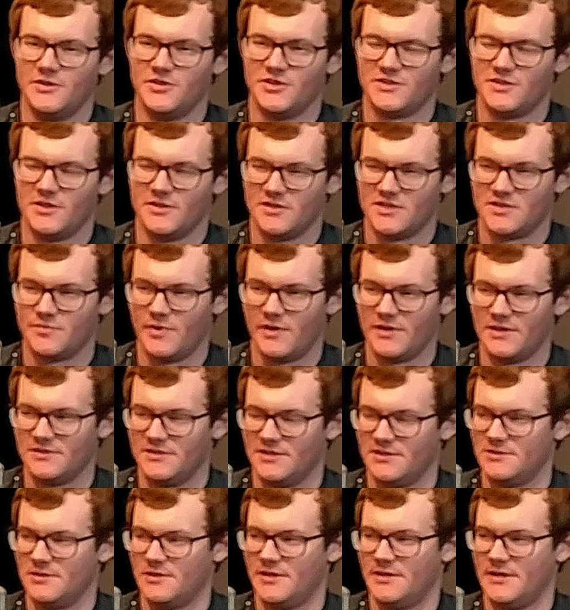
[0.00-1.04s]
It just didn't spread as
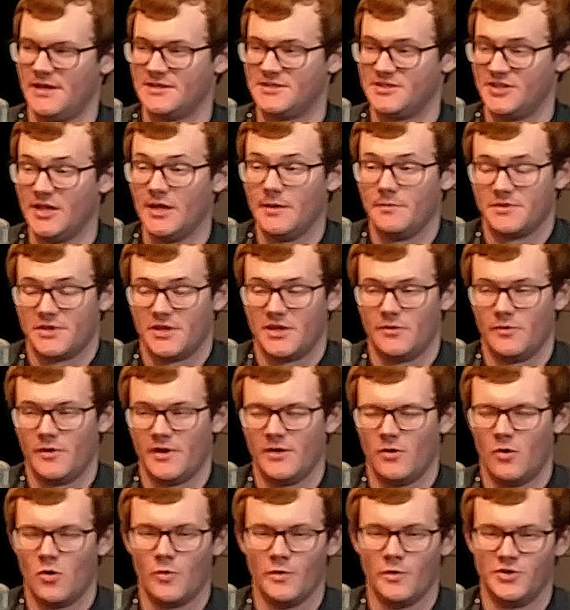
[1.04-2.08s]
easily. It seems
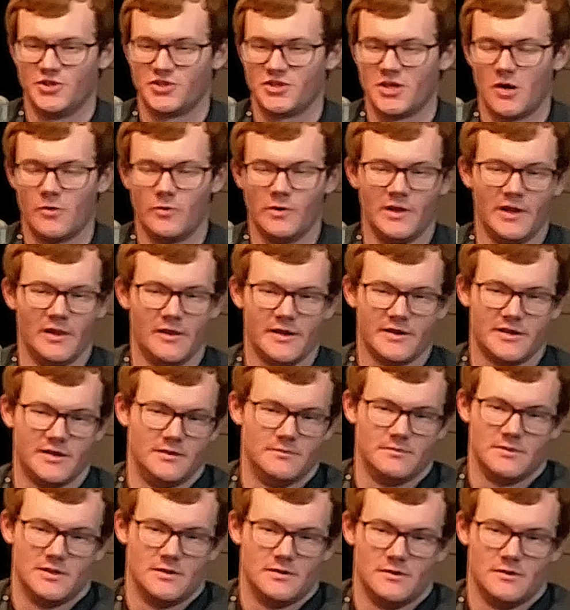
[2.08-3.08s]
anyway, or we just got really lucky.